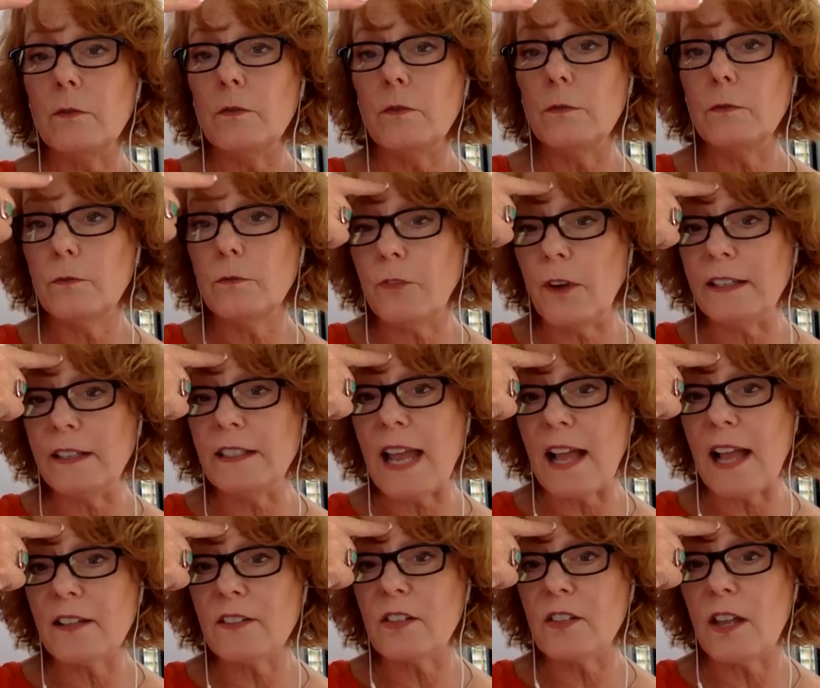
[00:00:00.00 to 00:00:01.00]
find
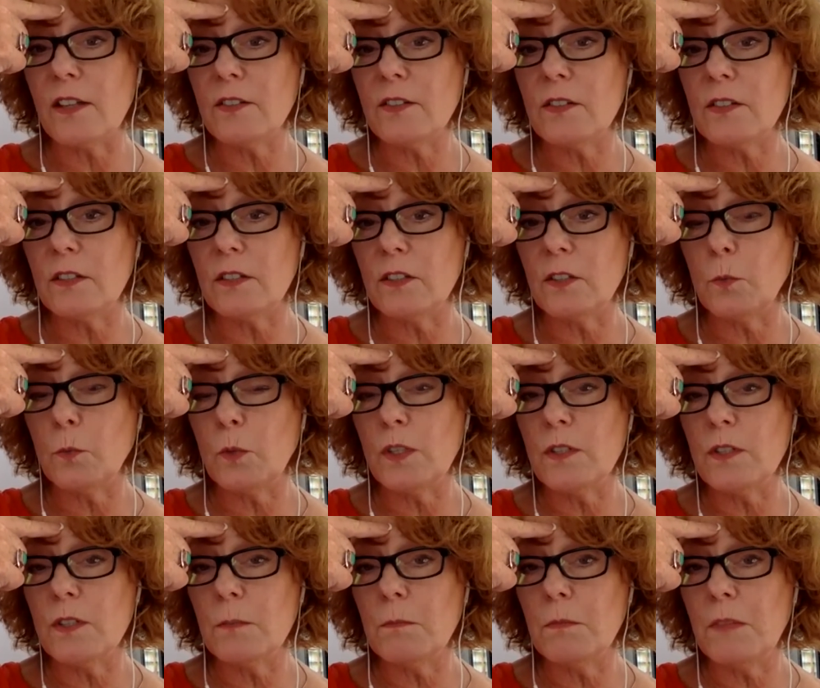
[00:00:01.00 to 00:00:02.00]
access into
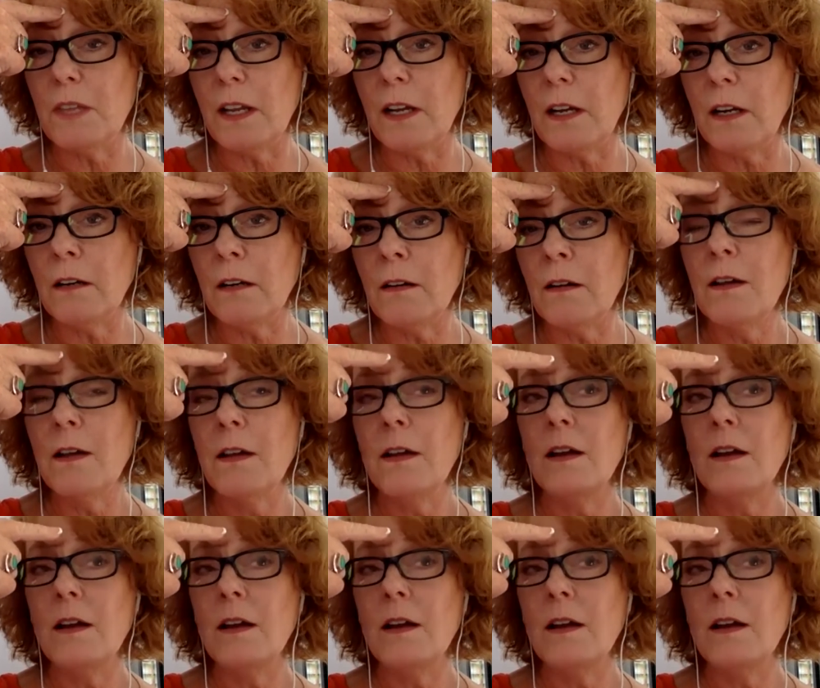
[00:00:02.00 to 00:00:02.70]
wisdom there.